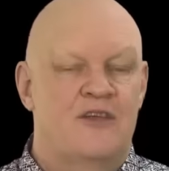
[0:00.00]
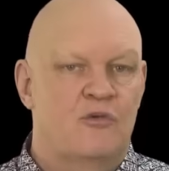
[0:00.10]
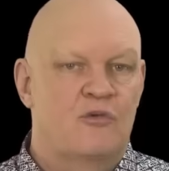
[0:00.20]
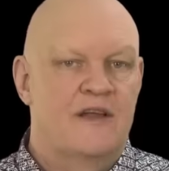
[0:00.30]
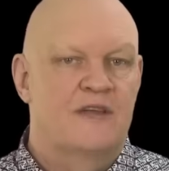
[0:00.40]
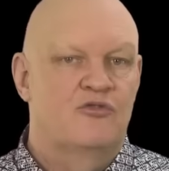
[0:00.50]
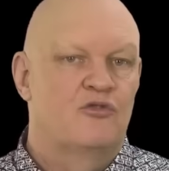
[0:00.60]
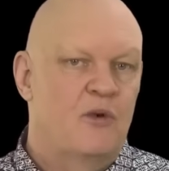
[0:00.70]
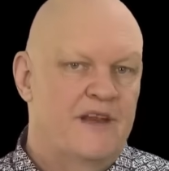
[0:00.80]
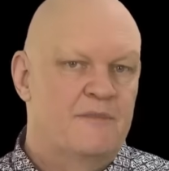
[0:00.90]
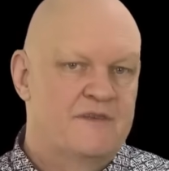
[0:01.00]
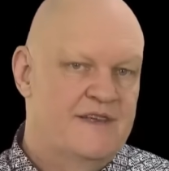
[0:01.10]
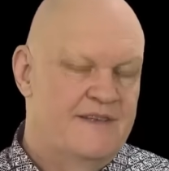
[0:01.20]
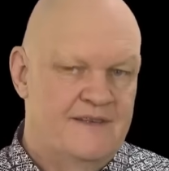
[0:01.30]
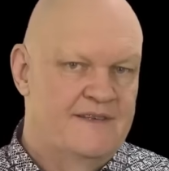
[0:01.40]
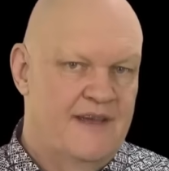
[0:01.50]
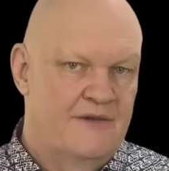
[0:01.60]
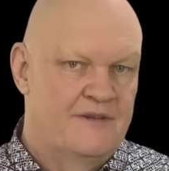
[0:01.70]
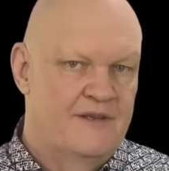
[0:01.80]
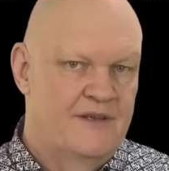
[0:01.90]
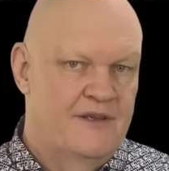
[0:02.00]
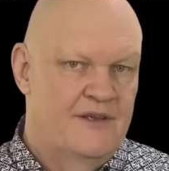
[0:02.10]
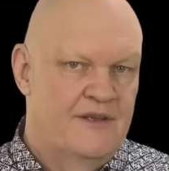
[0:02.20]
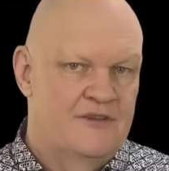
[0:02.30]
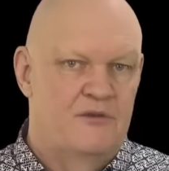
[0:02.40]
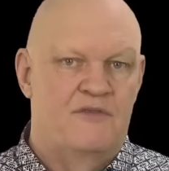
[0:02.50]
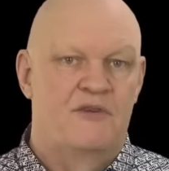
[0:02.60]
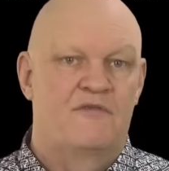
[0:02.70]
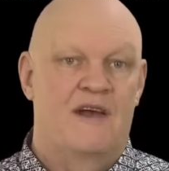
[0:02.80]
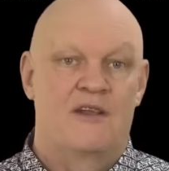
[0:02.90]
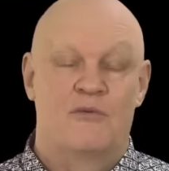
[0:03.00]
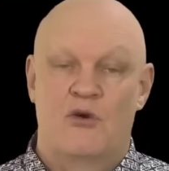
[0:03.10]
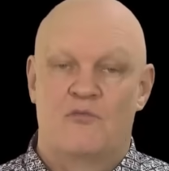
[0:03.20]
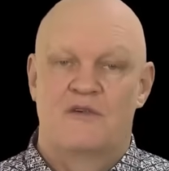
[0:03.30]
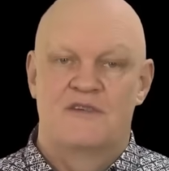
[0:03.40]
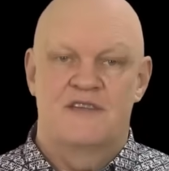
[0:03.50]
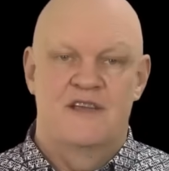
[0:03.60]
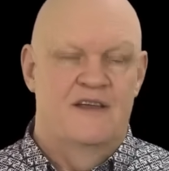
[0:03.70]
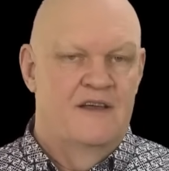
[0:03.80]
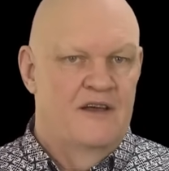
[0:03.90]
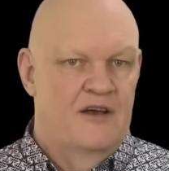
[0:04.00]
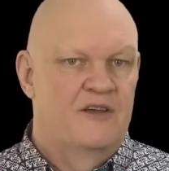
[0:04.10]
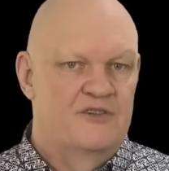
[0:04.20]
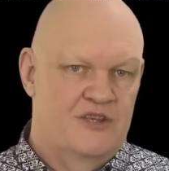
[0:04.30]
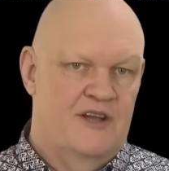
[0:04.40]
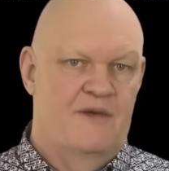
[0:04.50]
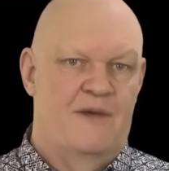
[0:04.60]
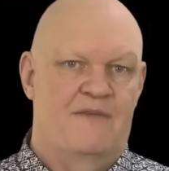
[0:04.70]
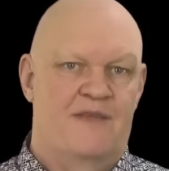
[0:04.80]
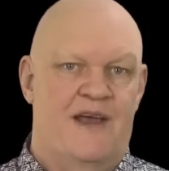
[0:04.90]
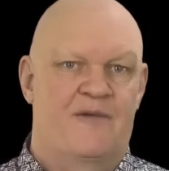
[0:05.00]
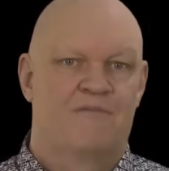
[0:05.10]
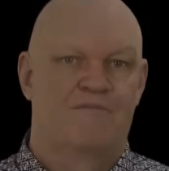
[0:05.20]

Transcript: you'll get a 20% discount. So if you value your privacy, I'd check them out now.